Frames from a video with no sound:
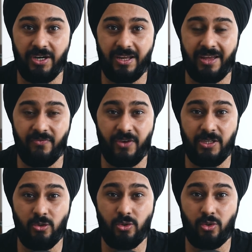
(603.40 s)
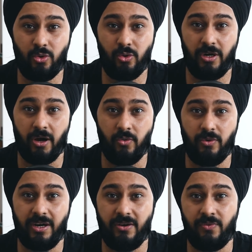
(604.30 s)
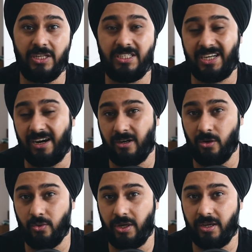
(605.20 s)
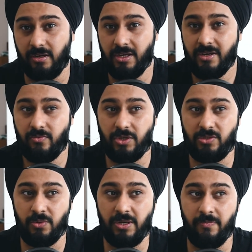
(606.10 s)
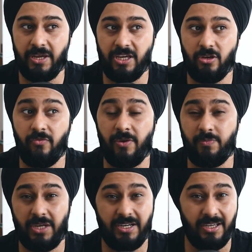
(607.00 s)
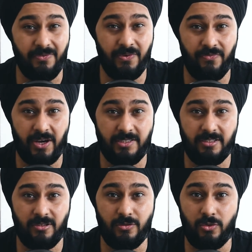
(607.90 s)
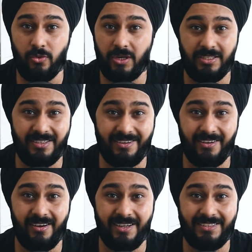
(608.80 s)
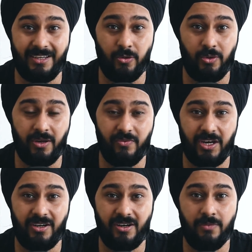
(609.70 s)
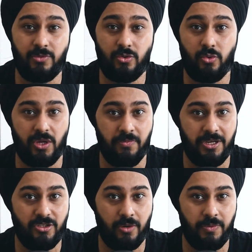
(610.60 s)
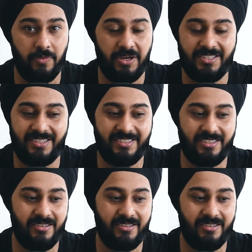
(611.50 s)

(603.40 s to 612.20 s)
and when you scroll down, it will start loading, which will make your website even faster. So consider lazy loading when it comes to image optimization.